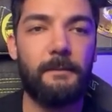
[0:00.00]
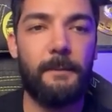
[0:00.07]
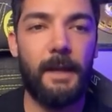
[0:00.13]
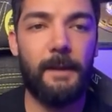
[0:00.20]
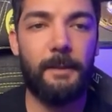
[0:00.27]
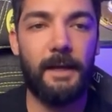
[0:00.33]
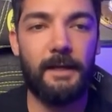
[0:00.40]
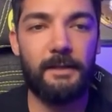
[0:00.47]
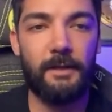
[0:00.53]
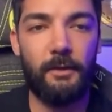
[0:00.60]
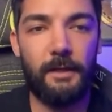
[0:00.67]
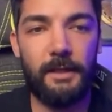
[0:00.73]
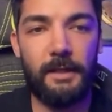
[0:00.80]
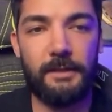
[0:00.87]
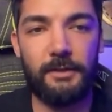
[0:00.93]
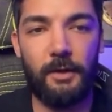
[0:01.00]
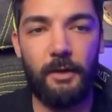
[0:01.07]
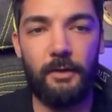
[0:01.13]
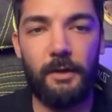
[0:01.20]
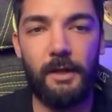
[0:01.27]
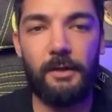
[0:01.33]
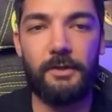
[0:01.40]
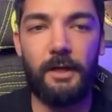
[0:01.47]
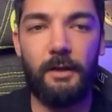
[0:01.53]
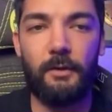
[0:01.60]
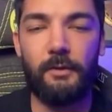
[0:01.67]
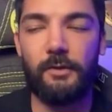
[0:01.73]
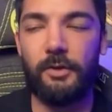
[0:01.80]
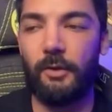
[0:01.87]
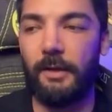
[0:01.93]
Backpack is already installed on our
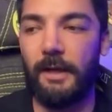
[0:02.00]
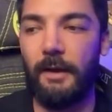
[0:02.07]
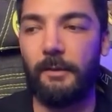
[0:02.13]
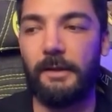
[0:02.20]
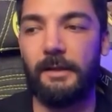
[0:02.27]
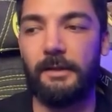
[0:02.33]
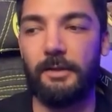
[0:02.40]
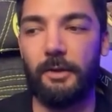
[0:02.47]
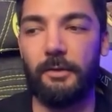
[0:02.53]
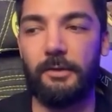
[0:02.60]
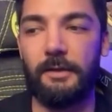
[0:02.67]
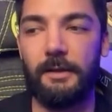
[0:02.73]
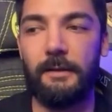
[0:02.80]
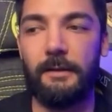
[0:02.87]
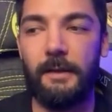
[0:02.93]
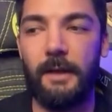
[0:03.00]
channel, showing how it is used.